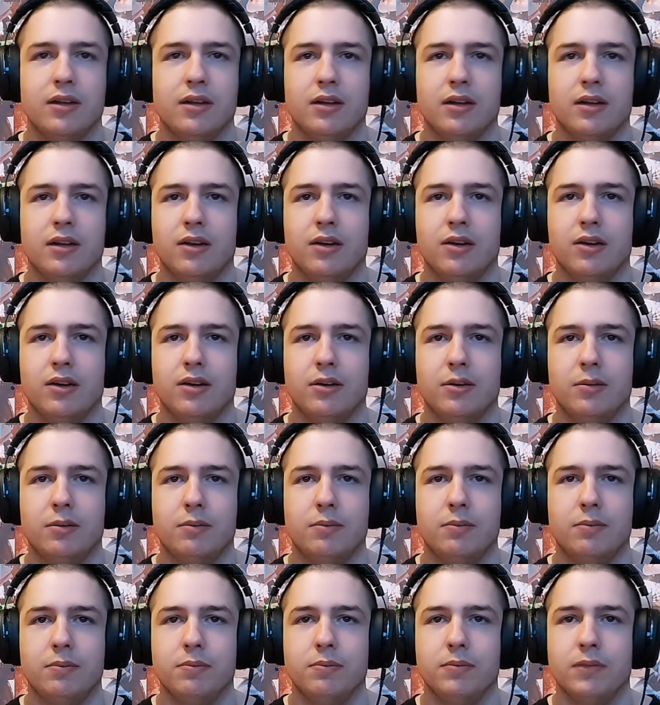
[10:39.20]

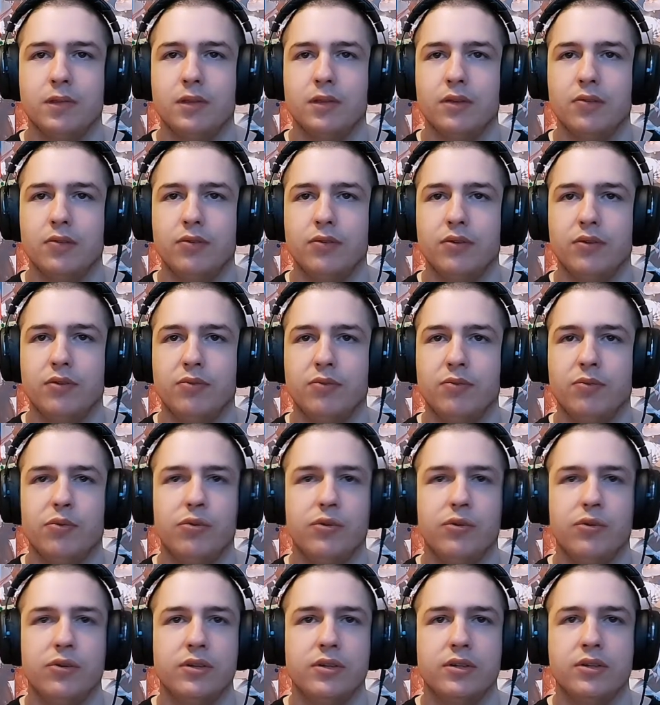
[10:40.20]
full of
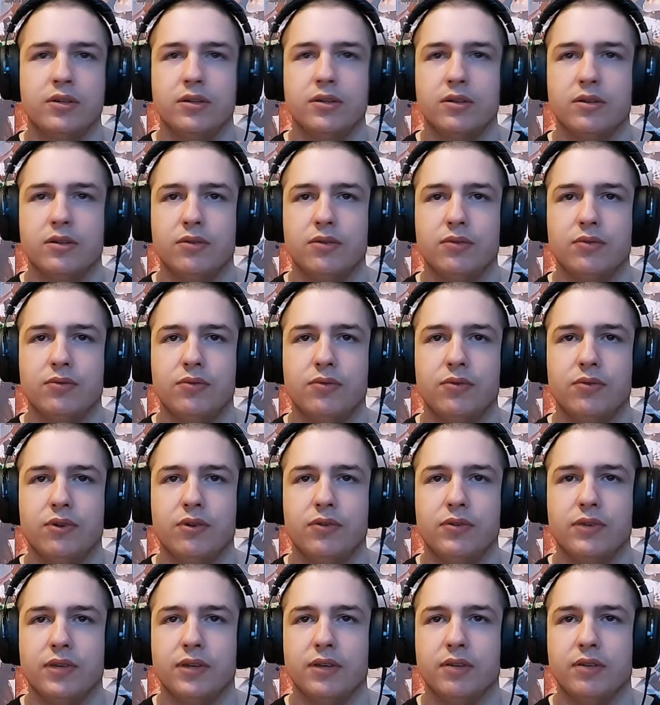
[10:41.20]
book, full
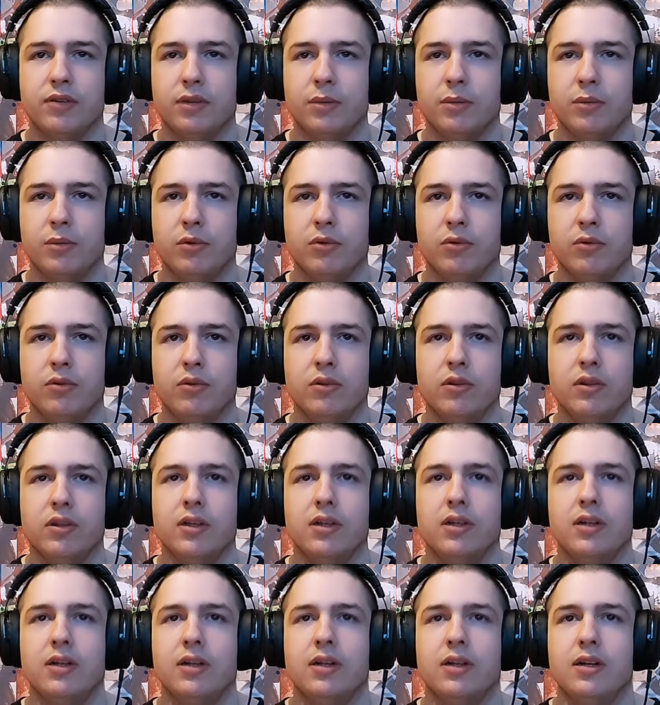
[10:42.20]
of kind of animal.
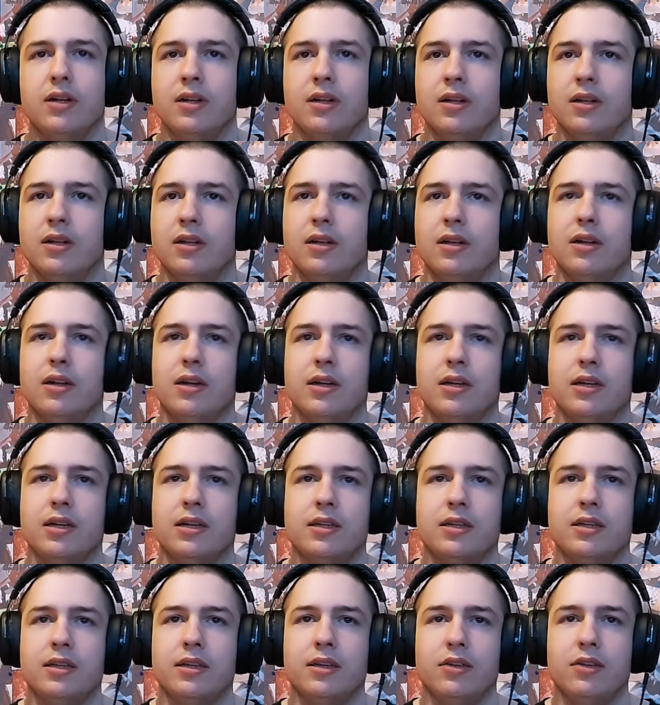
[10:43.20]
I
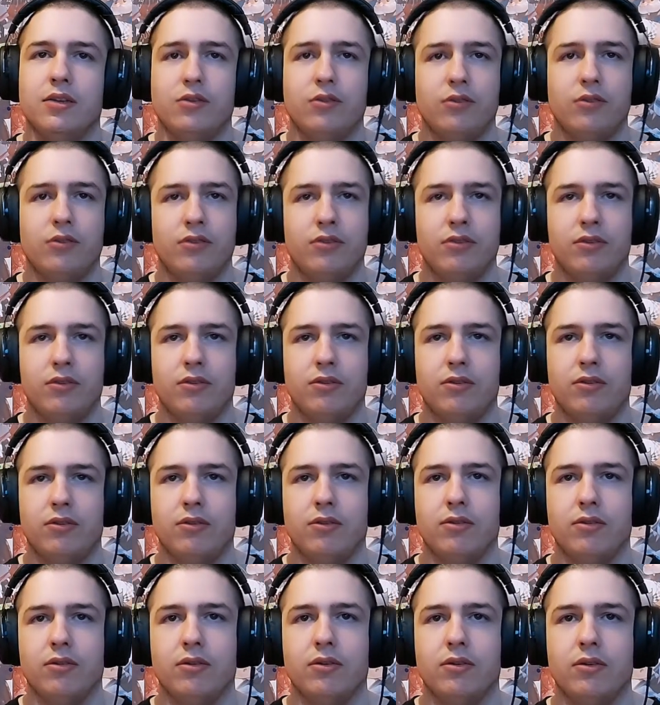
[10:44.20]

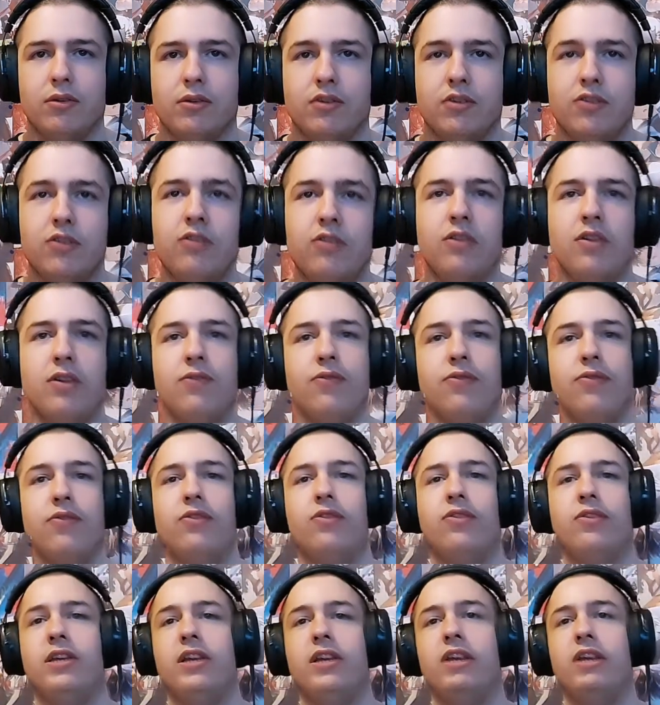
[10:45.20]
guess soft
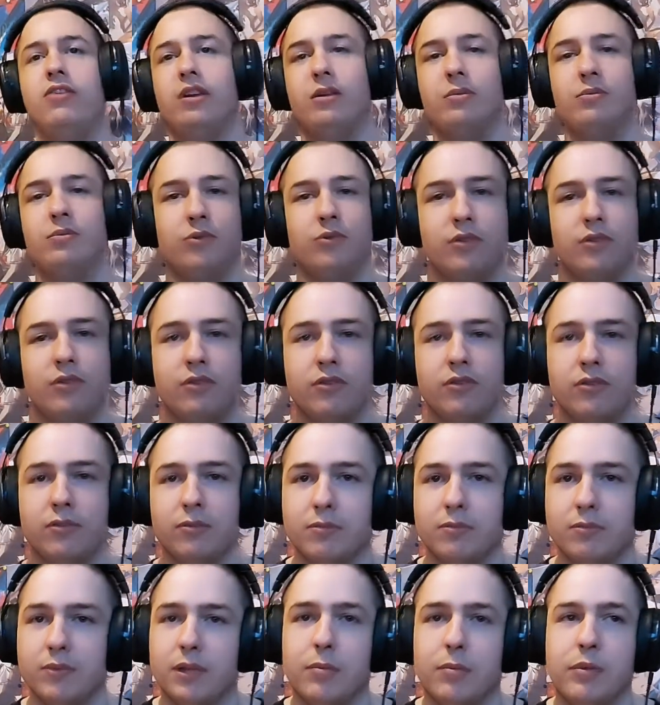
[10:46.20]
things I'd put,
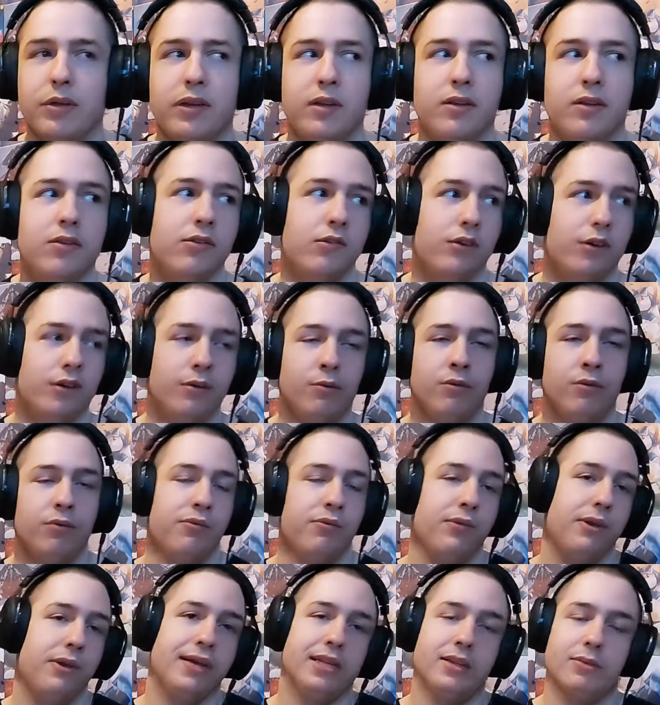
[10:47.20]
I mean, a room
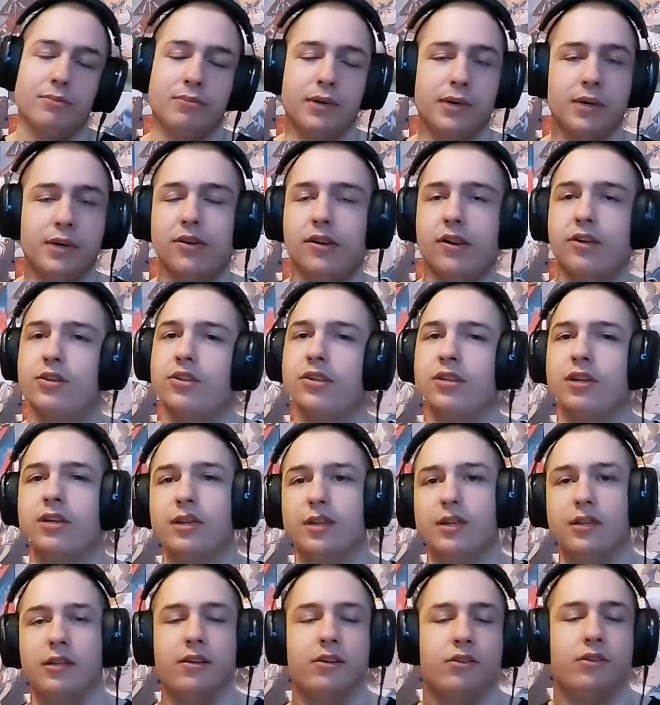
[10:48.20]
with like my collection
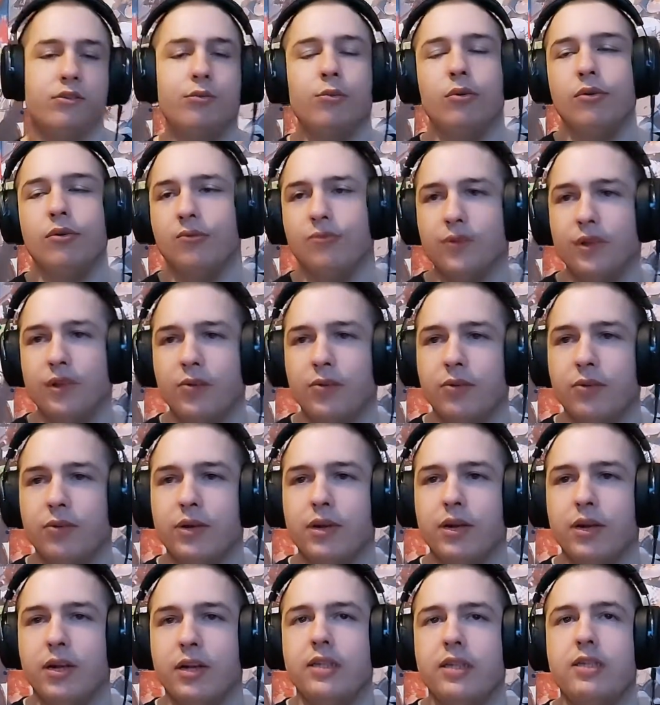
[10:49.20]
and the whole field with what
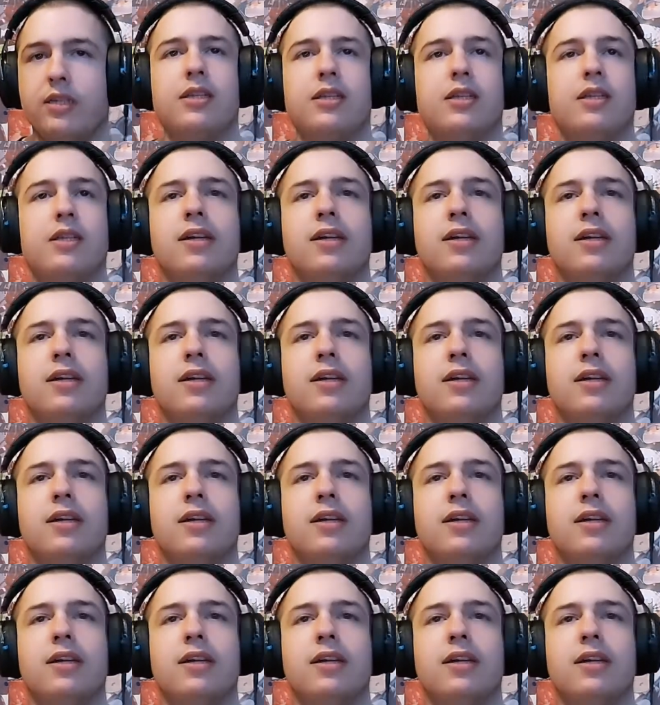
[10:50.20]
I like.